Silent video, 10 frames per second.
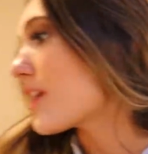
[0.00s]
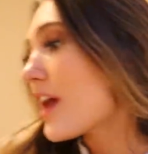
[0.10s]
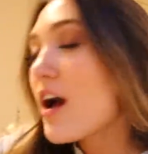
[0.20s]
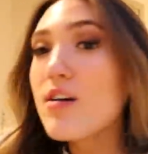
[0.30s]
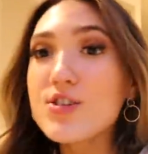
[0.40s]
the
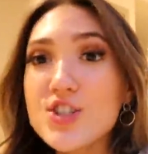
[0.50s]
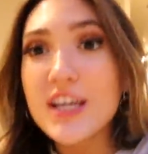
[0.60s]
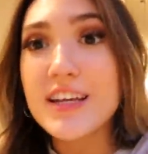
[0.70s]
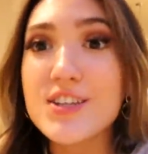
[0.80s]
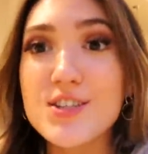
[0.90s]
couch.
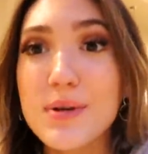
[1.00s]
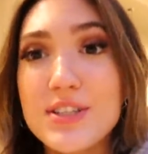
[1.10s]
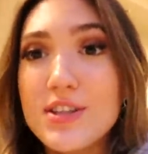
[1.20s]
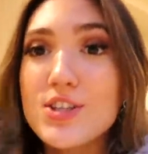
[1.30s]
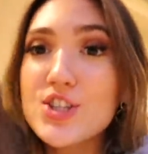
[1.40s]
Eden just went
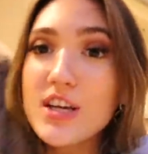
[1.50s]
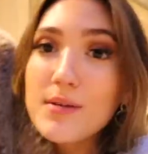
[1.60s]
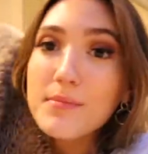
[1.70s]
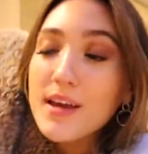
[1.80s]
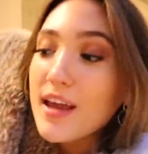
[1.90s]
to the
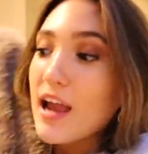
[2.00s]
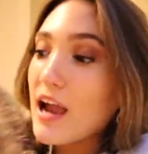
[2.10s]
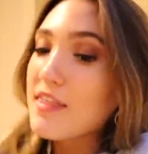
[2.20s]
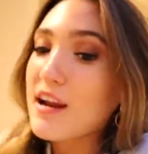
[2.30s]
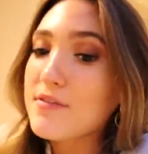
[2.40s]
gym,
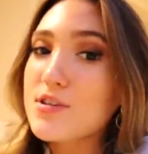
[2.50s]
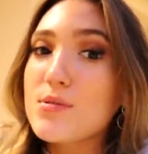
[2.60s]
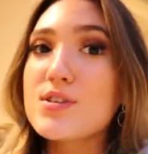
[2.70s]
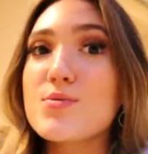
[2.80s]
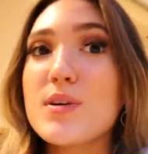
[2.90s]
and then
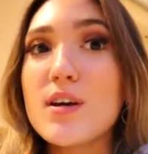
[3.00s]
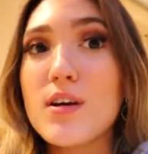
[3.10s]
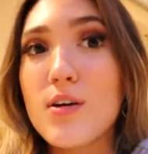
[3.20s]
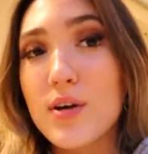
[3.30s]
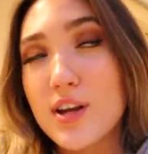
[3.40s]
afterwards we are
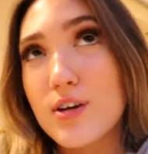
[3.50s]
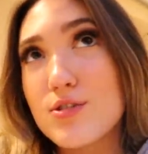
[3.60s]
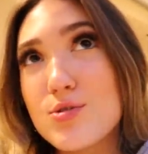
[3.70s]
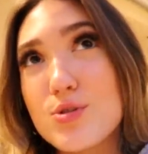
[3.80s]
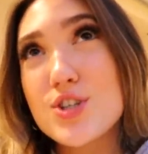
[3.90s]
going to go to
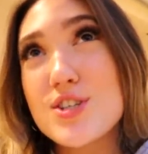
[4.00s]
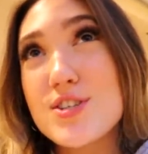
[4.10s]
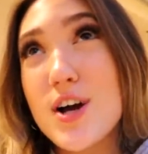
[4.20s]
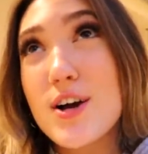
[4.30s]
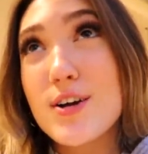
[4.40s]
Torchy's
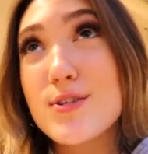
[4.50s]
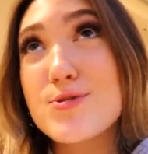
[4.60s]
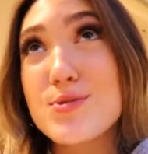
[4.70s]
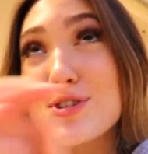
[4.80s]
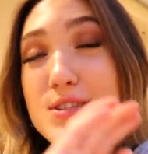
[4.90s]
Tacos,
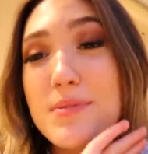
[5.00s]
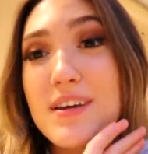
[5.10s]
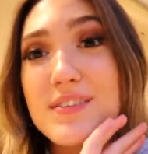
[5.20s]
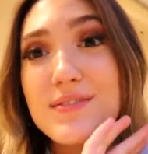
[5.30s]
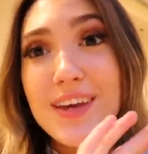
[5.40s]
which is
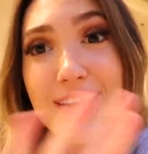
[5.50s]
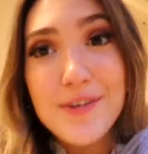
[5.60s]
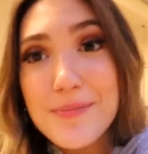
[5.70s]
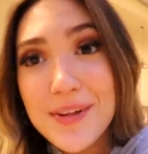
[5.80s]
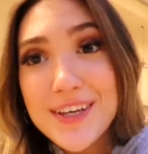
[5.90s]
my
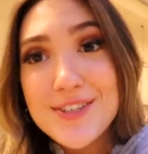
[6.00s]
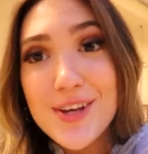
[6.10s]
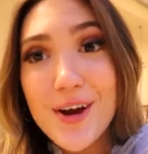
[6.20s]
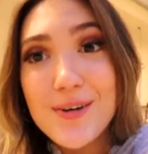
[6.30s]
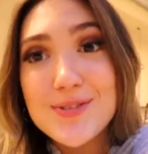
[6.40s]
favorite place
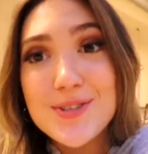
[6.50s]
to go